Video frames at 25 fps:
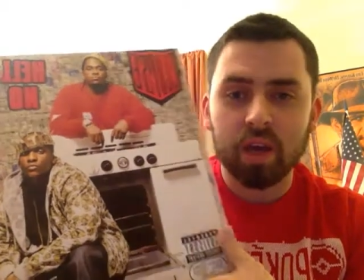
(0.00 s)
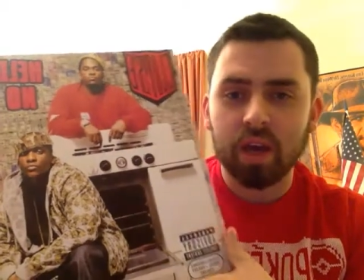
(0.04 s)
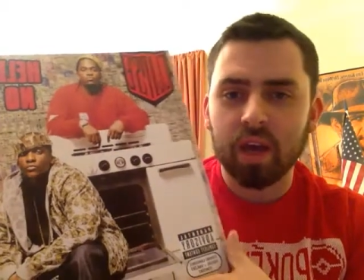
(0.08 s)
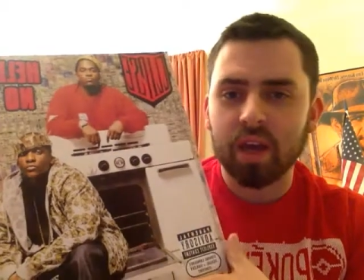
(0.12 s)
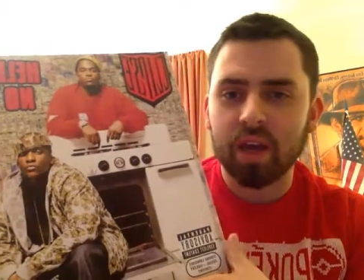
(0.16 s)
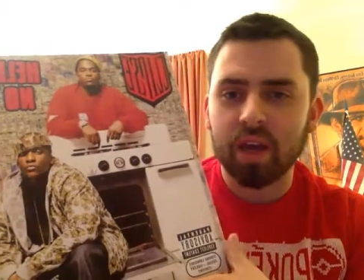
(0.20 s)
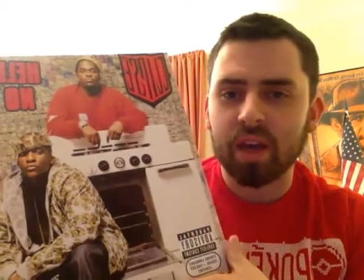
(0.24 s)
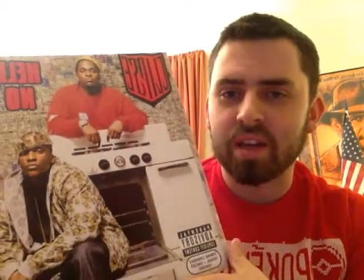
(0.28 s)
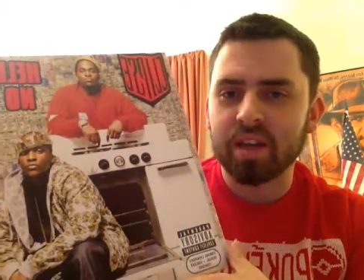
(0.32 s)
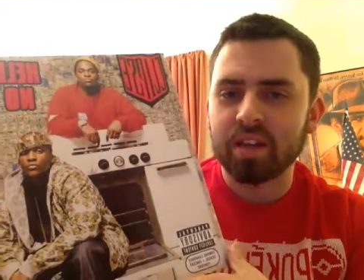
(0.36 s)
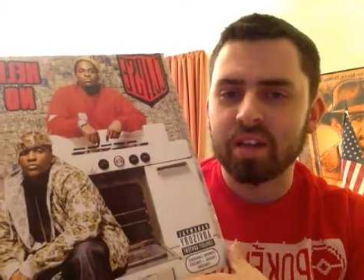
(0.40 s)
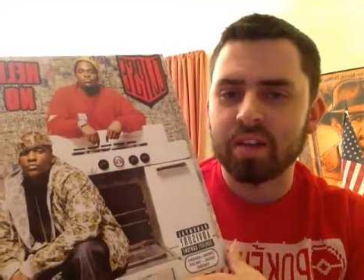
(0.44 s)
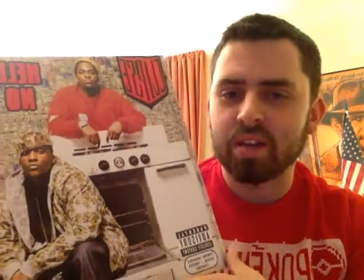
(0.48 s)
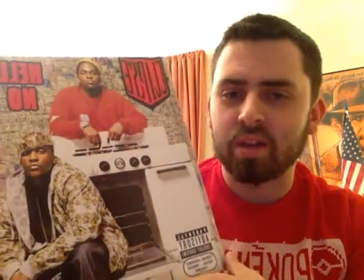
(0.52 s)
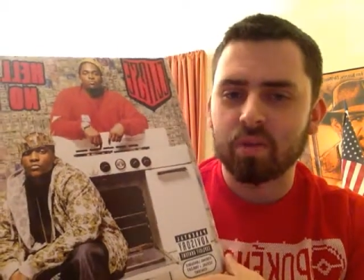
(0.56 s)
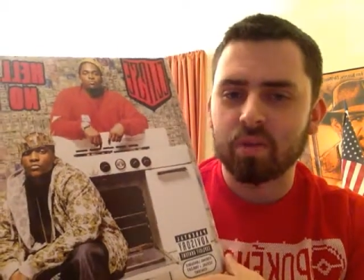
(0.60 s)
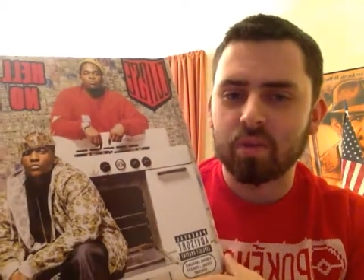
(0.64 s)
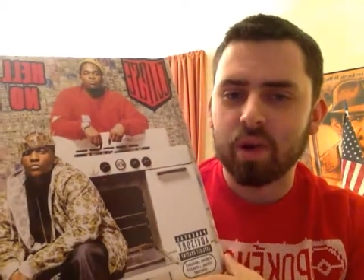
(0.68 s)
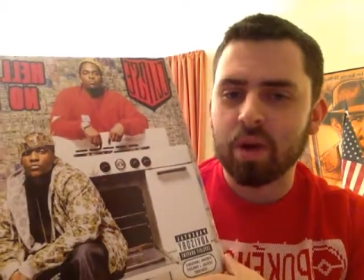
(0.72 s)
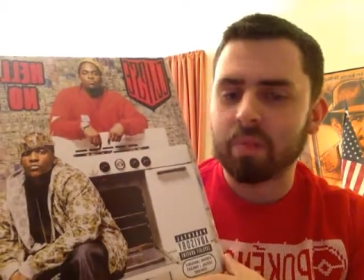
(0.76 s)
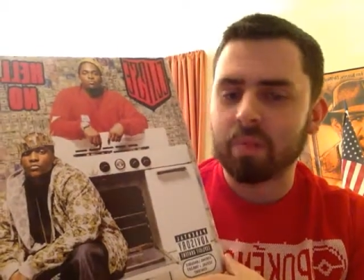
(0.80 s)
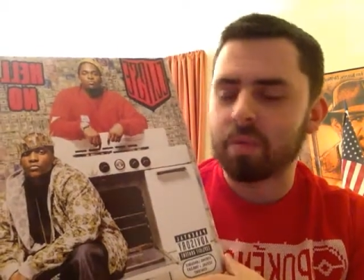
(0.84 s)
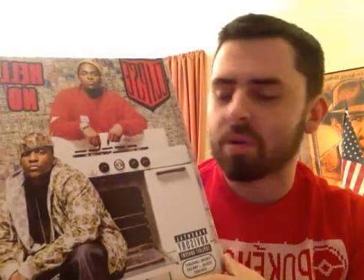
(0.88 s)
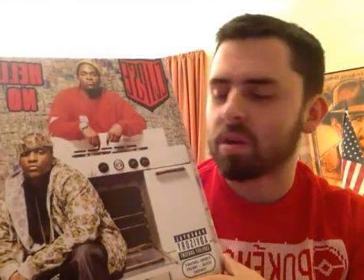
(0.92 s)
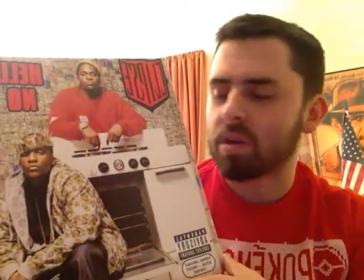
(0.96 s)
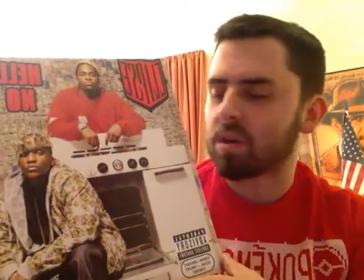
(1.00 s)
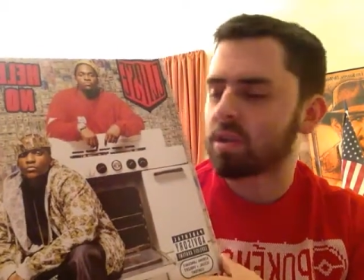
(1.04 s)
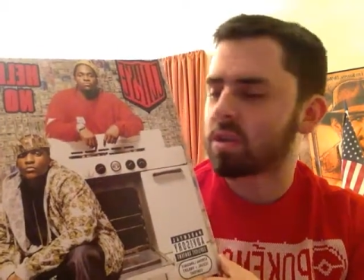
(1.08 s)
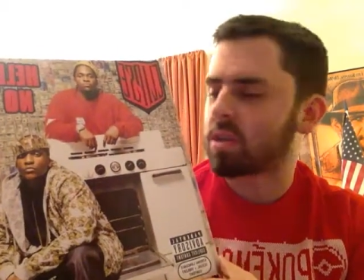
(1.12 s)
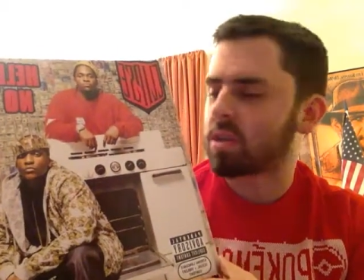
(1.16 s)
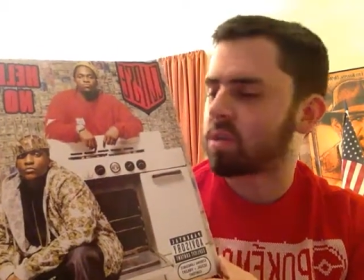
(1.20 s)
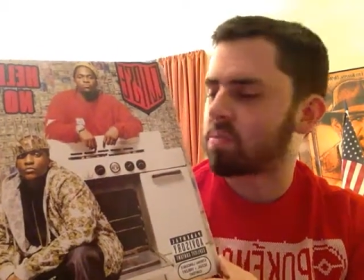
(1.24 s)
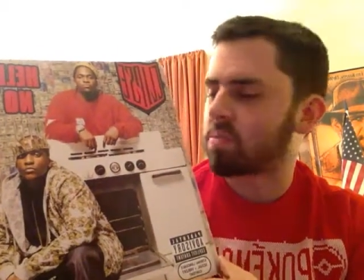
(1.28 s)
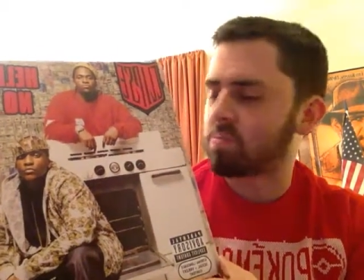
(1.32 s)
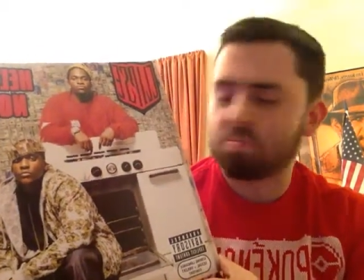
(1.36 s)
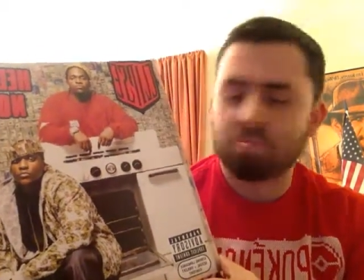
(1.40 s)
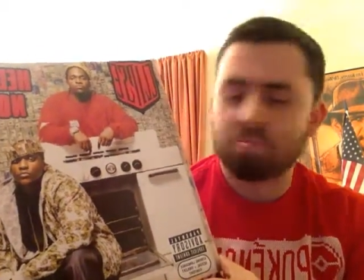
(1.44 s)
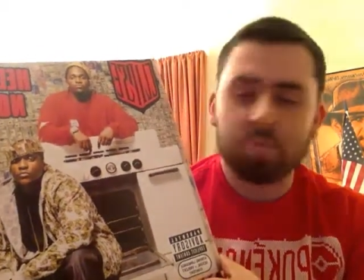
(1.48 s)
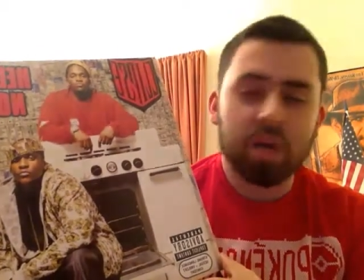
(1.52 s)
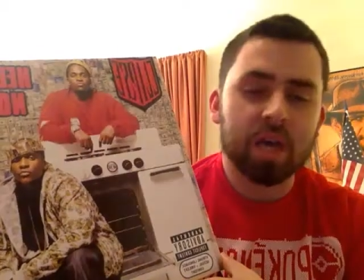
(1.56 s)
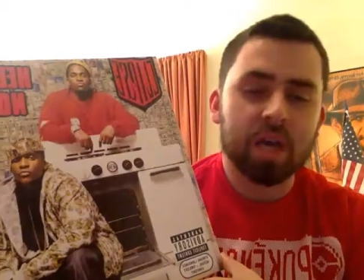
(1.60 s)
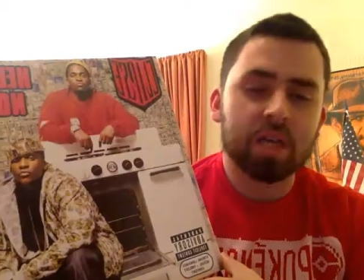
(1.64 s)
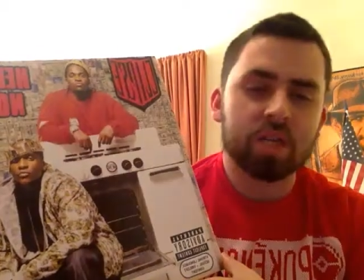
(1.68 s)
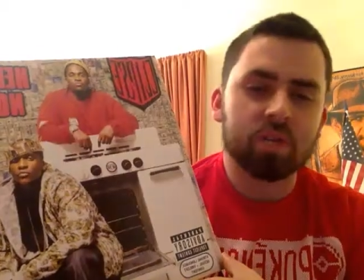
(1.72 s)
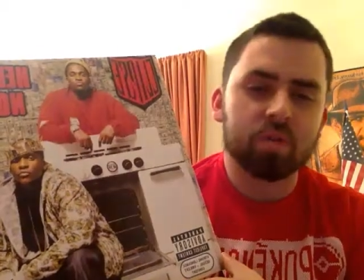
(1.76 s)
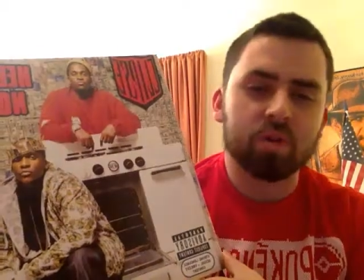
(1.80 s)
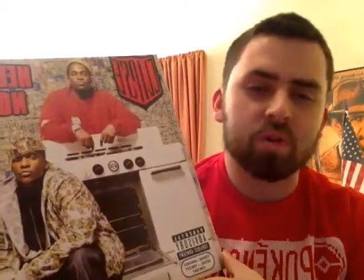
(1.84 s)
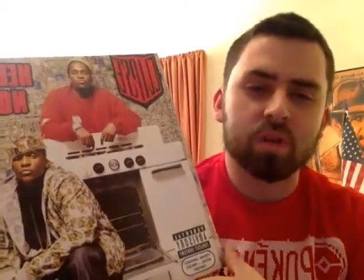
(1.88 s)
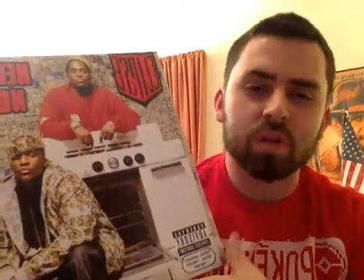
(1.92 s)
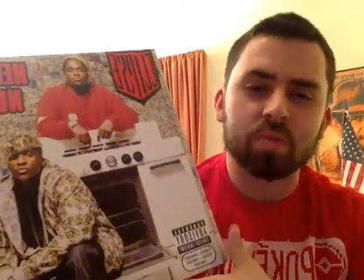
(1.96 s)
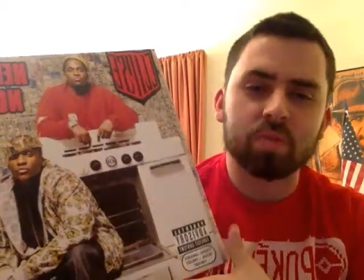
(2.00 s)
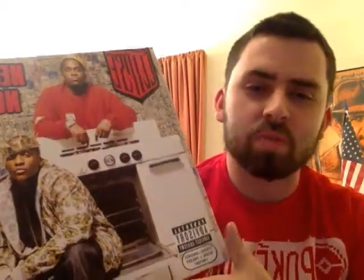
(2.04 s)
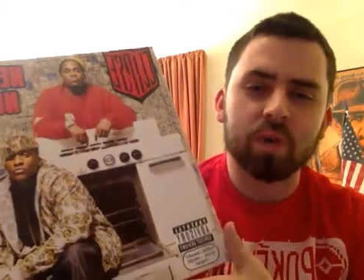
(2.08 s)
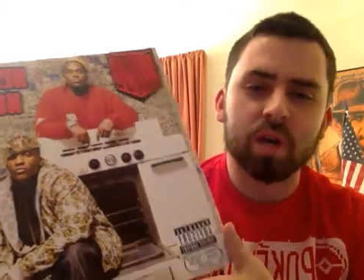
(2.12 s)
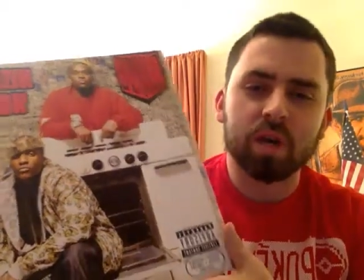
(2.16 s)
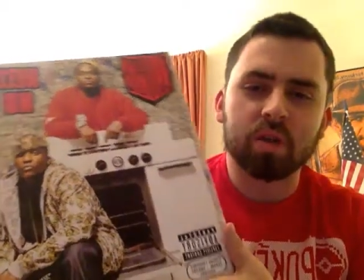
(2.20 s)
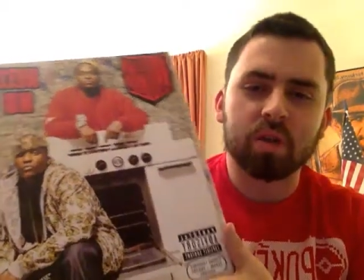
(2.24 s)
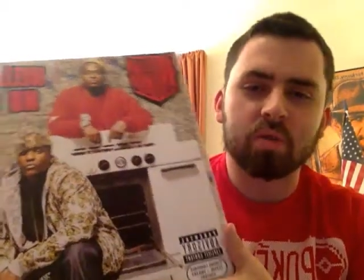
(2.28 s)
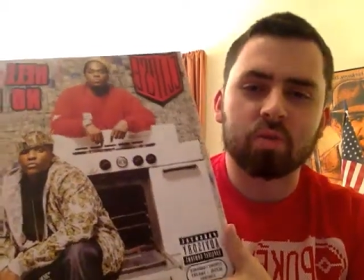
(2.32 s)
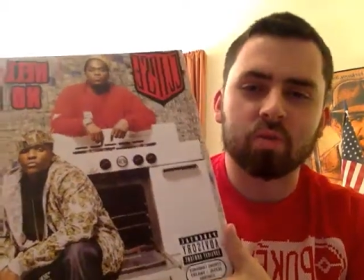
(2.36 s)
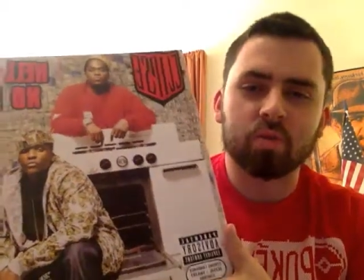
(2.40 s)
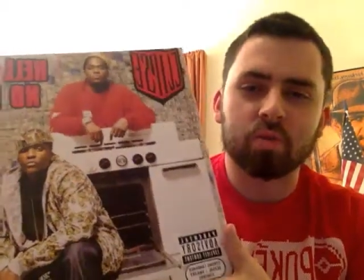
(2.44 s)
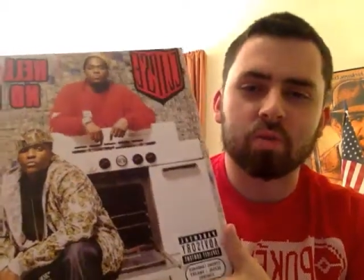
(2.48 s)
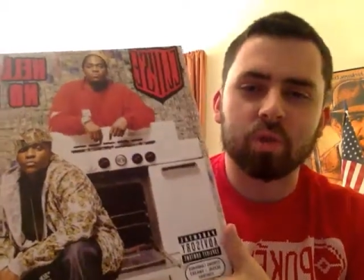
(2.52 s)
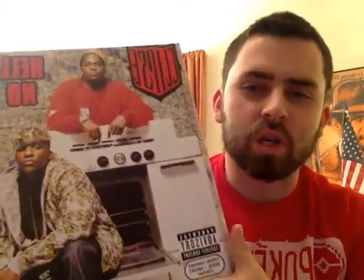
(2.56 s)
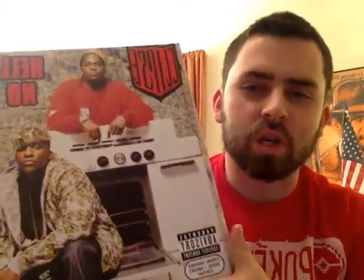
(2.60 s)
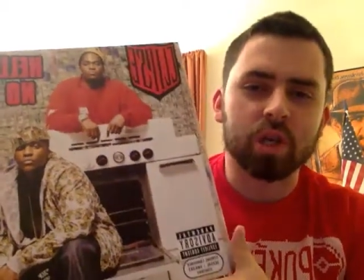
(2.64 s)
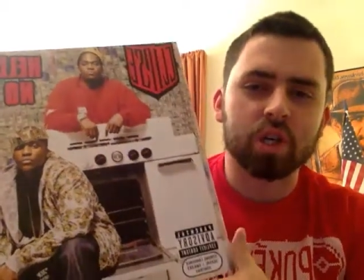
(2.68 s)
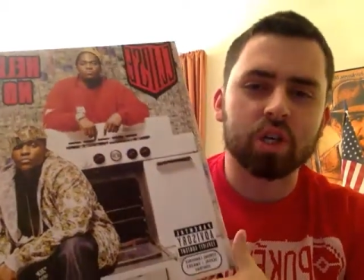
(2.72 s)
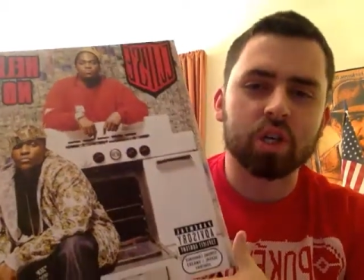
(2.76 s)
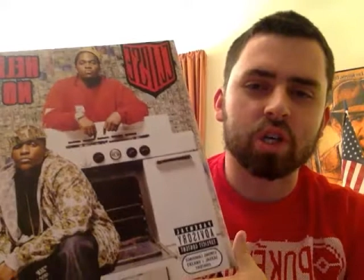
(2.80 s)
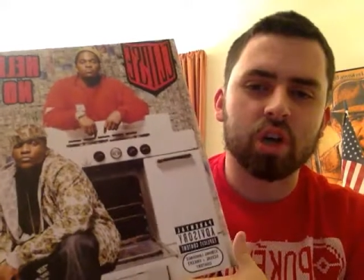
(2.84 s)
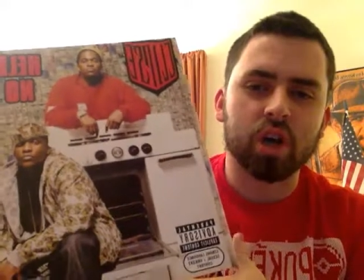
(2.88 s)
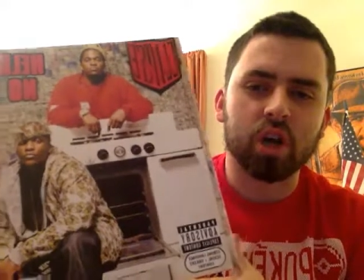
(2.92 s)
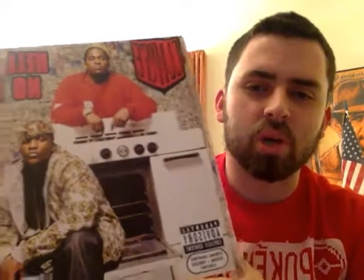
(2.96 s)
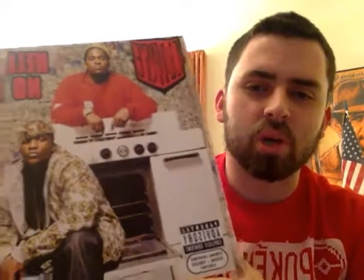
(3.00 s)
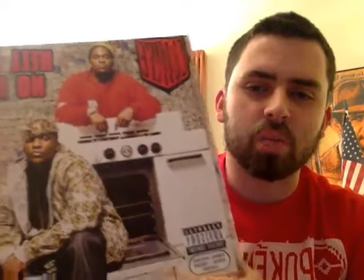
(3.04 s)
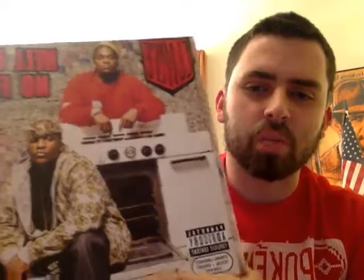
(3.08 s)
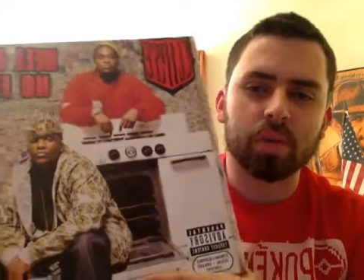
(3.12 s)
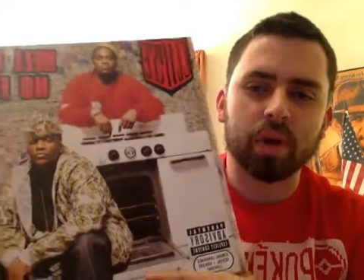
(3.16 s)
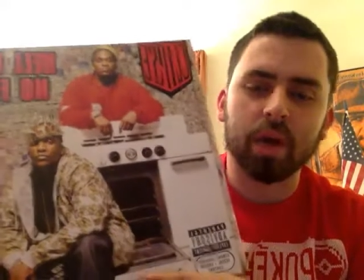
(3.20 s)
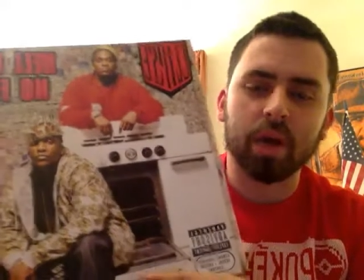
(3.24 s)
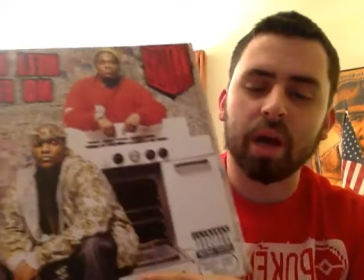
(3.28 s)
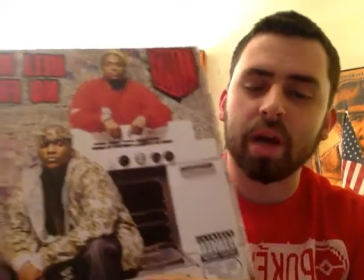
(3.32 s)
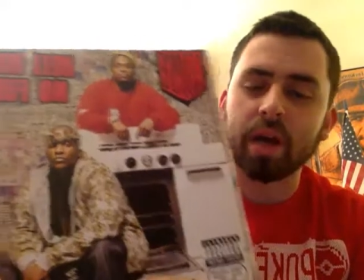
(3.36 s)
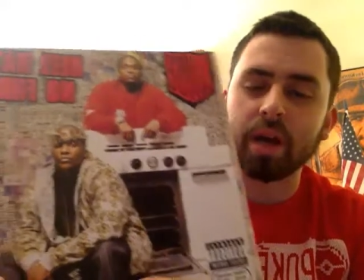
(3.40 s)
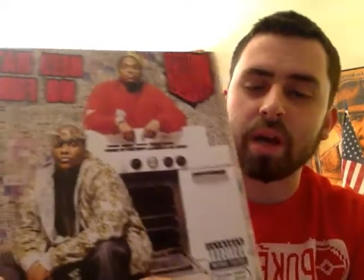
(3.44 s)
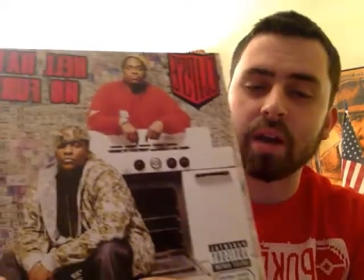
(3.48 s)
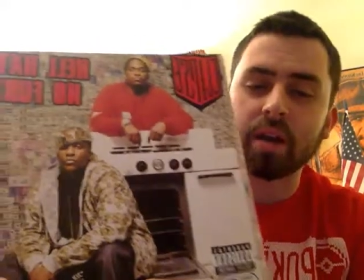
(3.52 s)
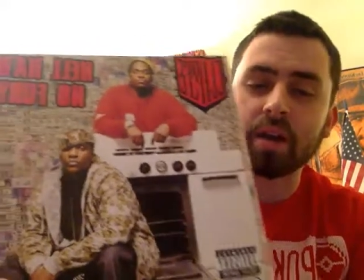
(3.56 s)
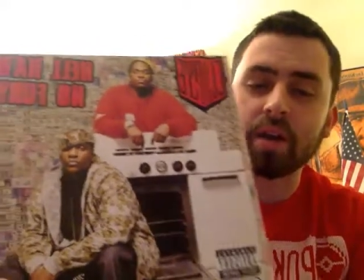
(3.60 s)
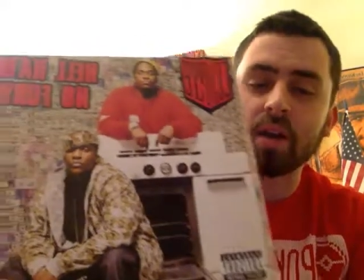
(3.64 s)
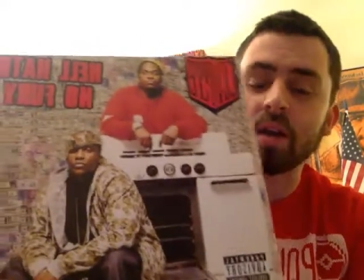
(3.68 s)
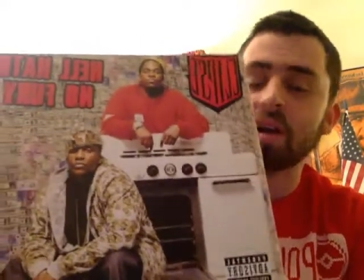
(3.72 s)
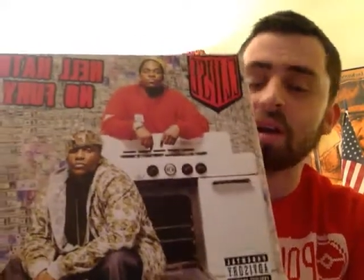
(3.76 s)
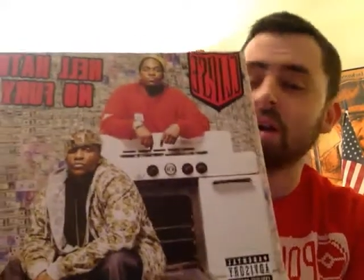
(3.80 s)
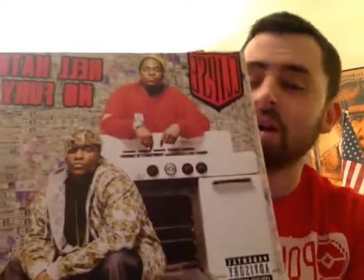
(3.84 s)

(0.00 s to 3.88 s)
and the rapping is as you would expect, really sharp, and